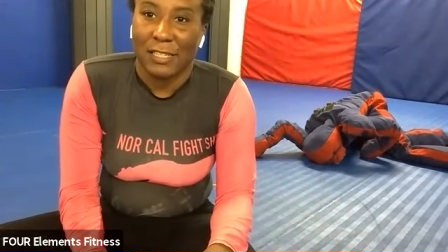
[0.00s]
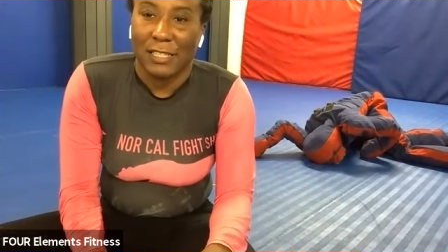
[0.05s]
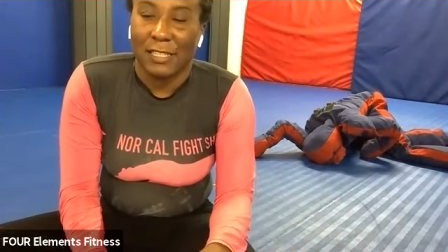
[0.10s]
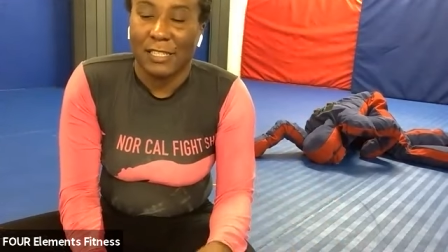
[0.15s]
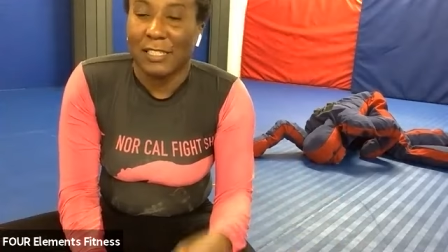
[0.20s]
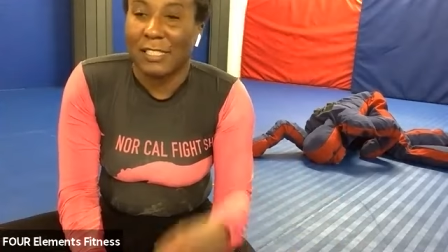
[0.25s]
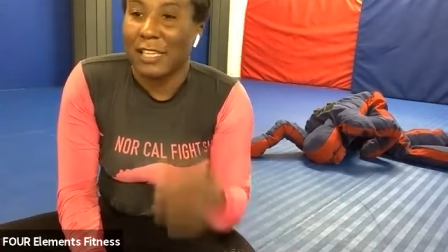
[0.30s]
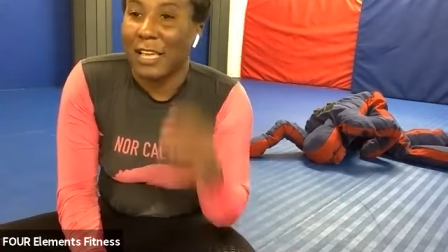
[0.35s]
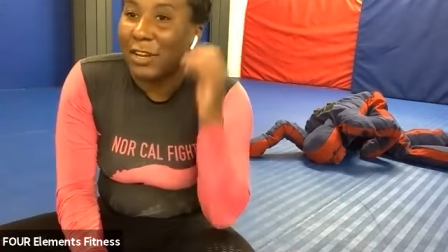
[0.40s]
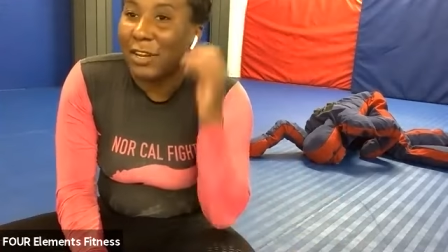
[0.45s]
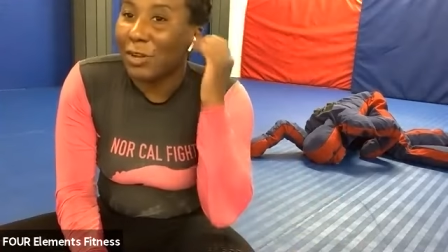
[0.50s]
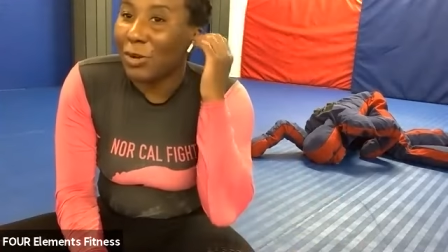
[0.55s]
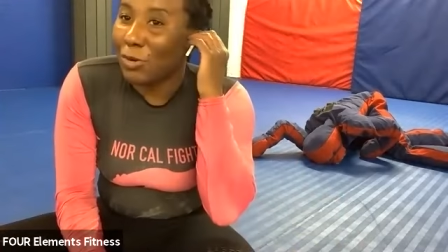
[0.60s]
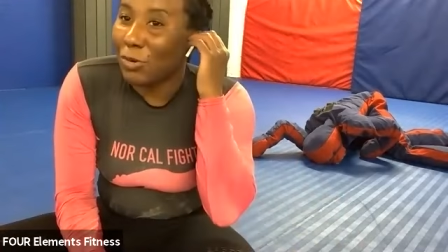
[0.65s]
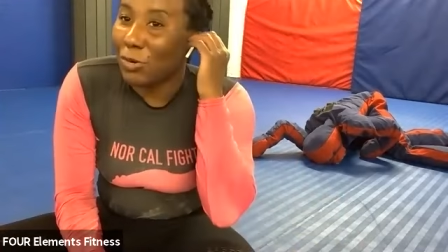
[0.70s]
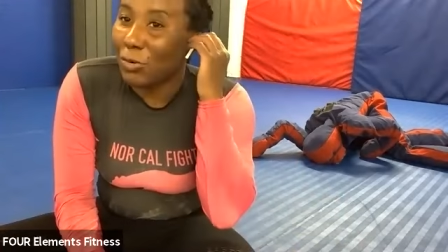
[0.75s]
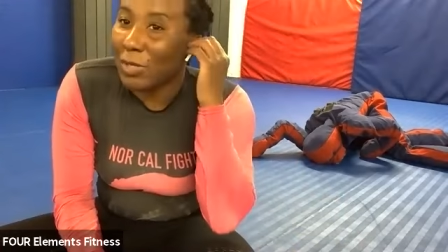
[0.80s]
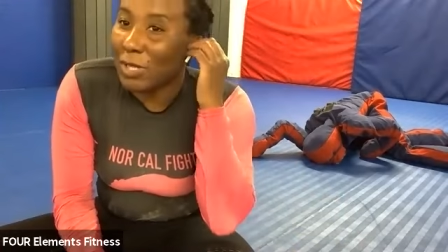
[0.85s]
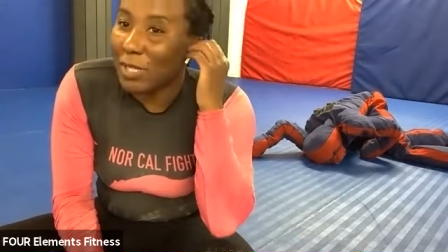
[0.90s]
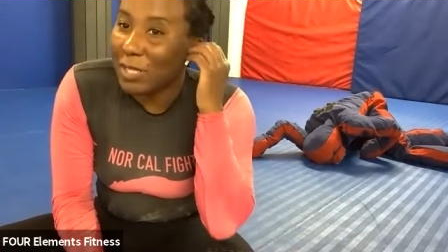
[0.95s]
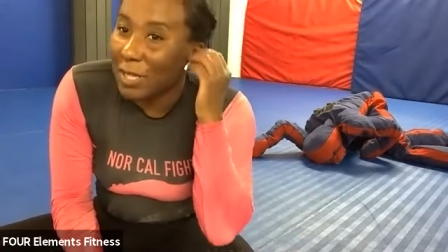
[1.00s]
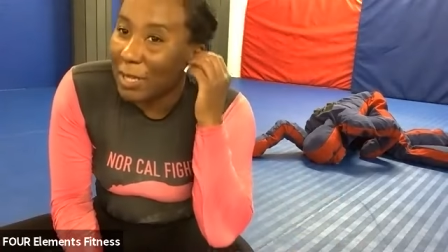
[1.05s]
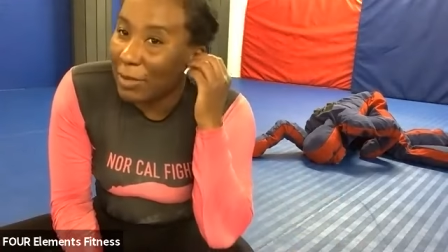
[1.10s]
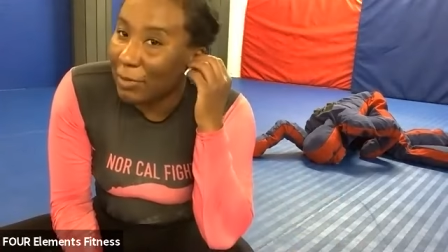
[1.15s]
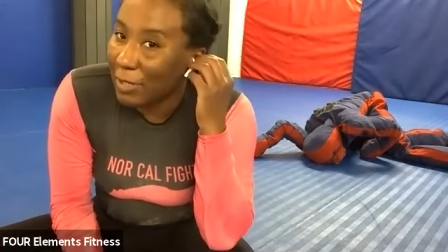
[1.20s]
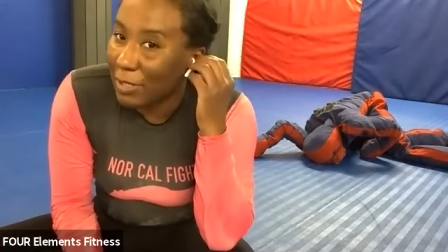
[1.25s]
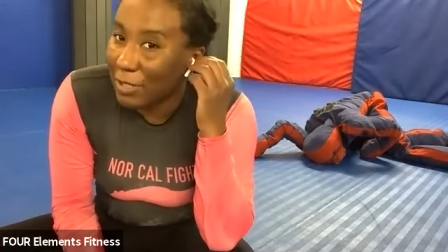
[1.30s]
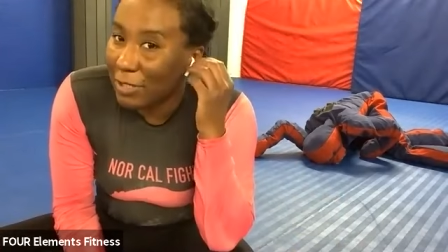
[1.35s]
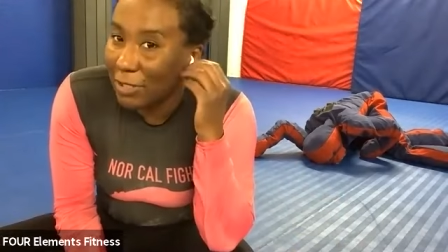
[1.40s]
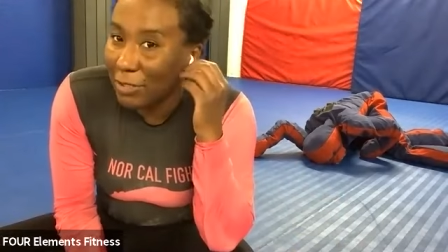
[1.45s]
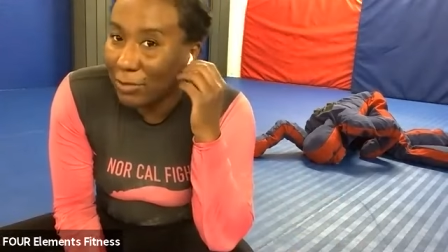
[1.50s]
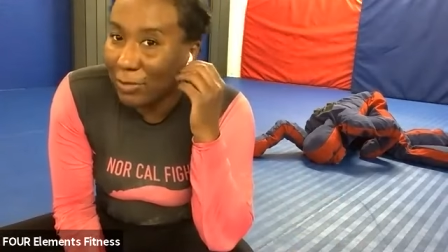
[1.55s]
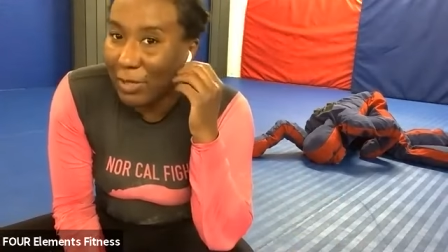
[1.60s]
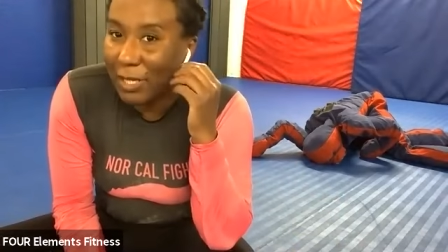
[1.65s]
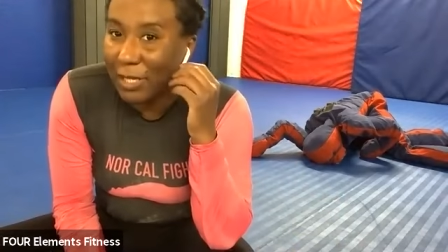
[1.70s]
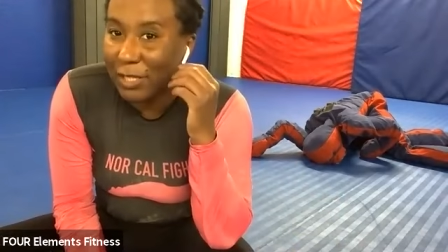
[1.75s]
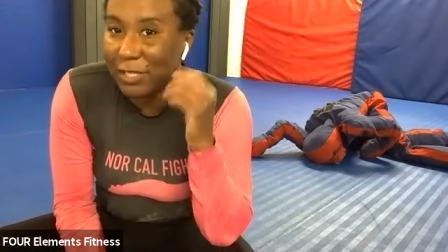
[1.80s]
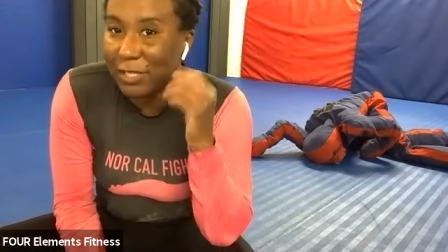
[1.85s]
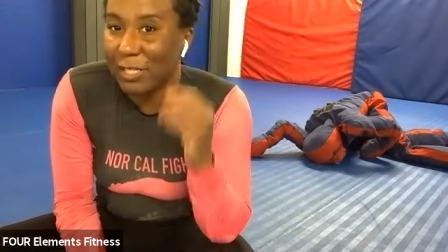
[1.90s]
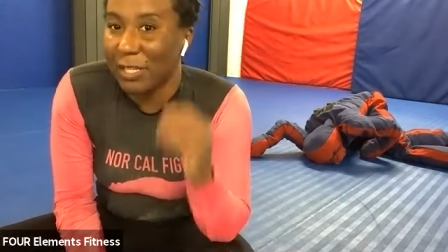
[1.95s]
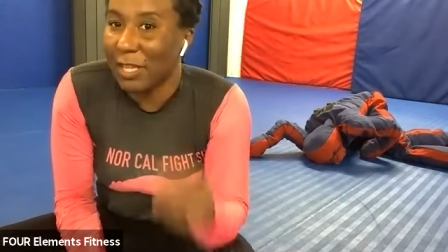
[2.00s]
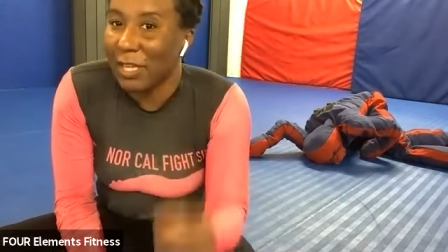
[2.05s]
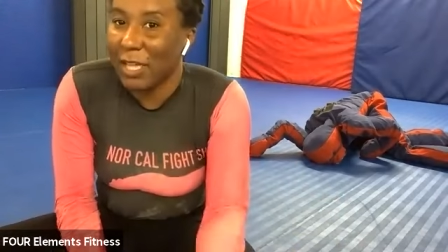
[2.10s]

This is kind of cool with the dummy too, because